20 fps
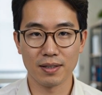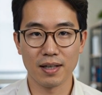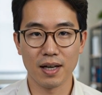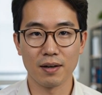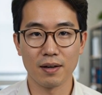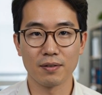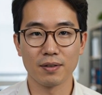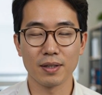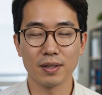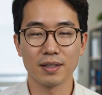
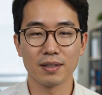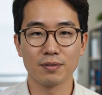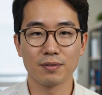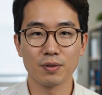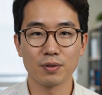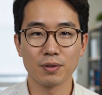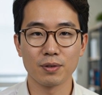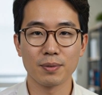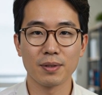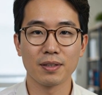covering this
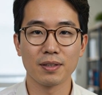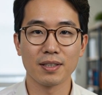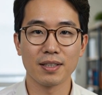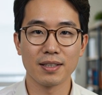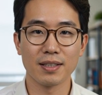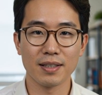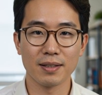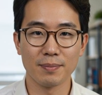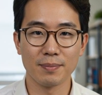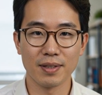
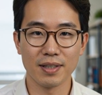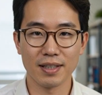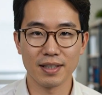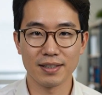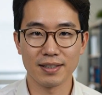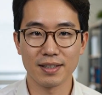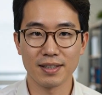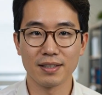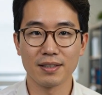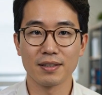vulnerability has been
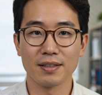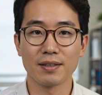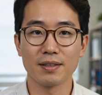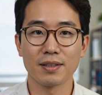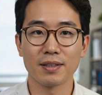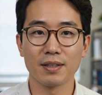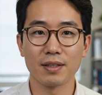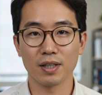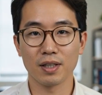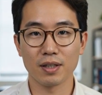consistent
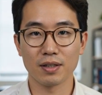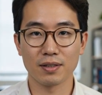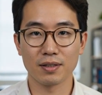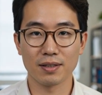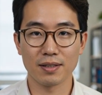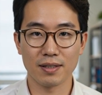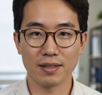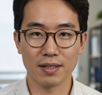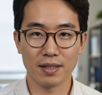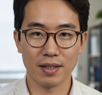and
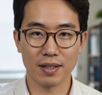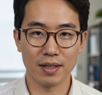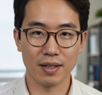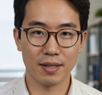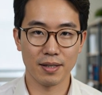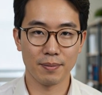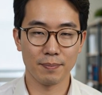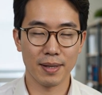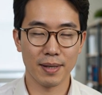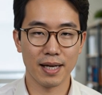urgent.
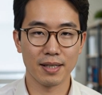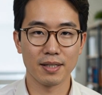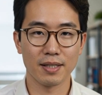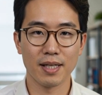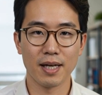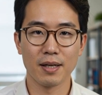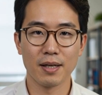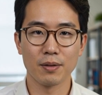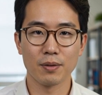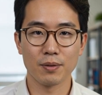Patch
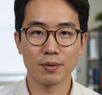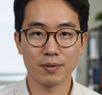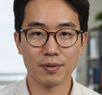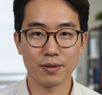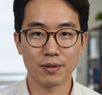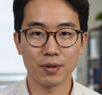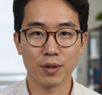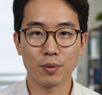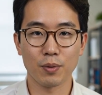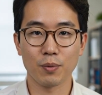now,
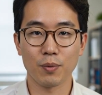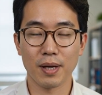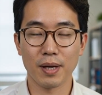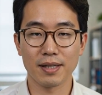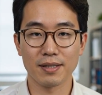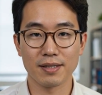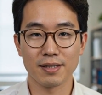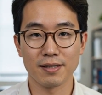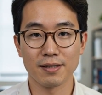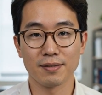don't
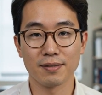wait.